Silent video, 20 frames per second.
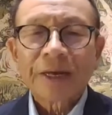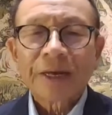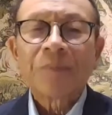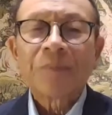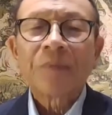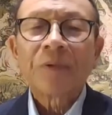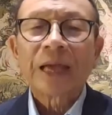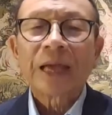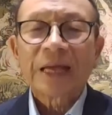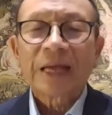
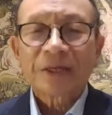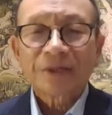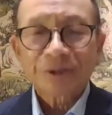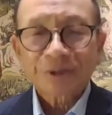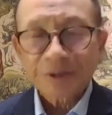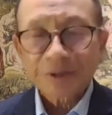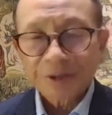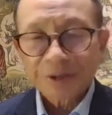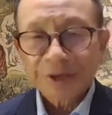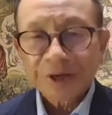as
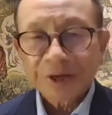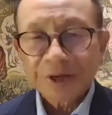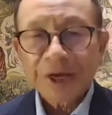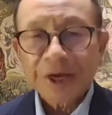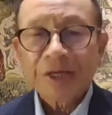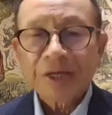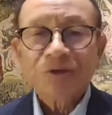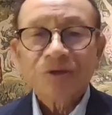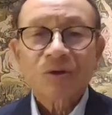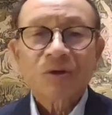in the
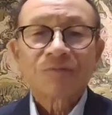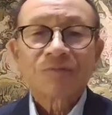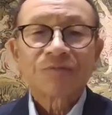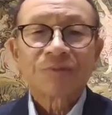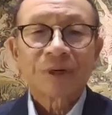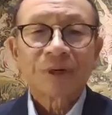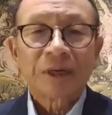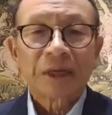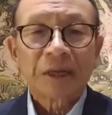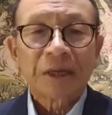case of,
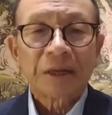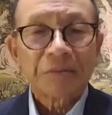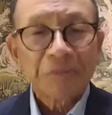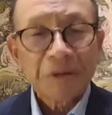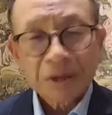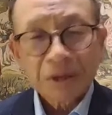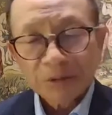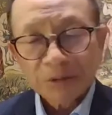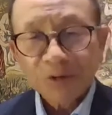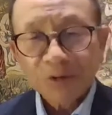
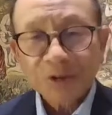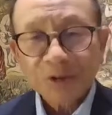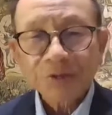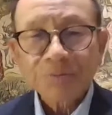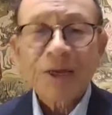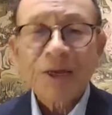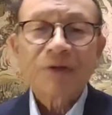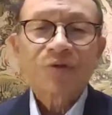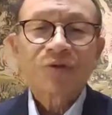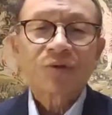you just
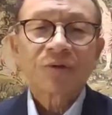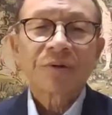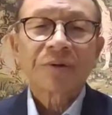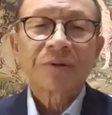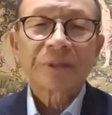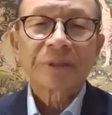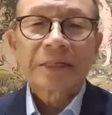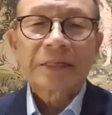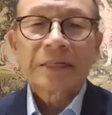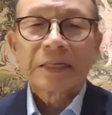mentioned,
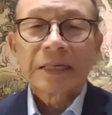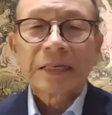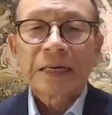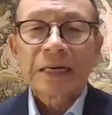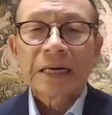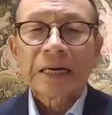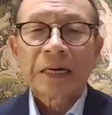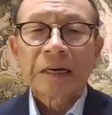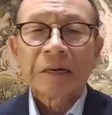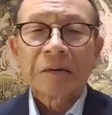
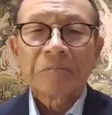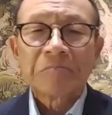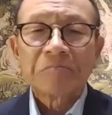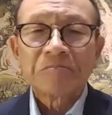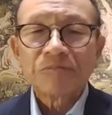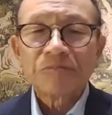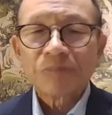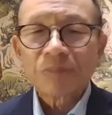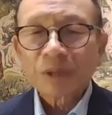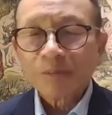
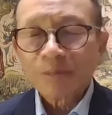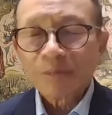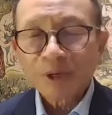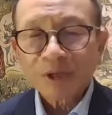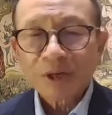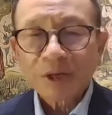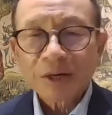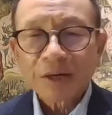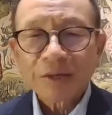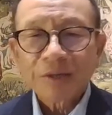
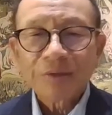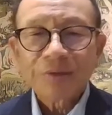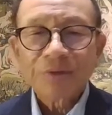missiles,